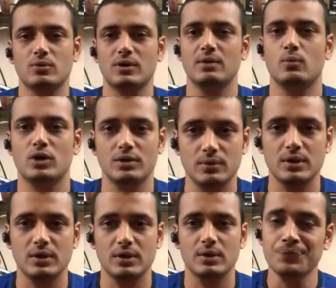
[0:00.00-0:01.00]
or whatever,
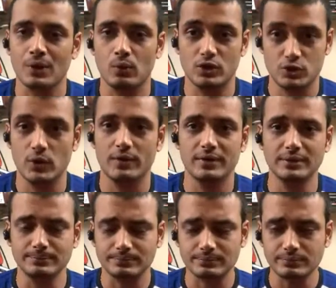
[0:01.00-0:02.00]
whatever
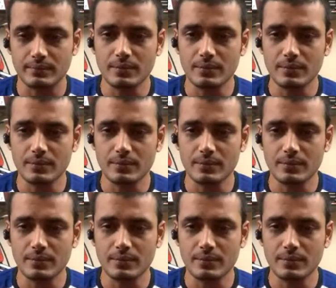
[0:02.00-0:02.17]
whatsoever.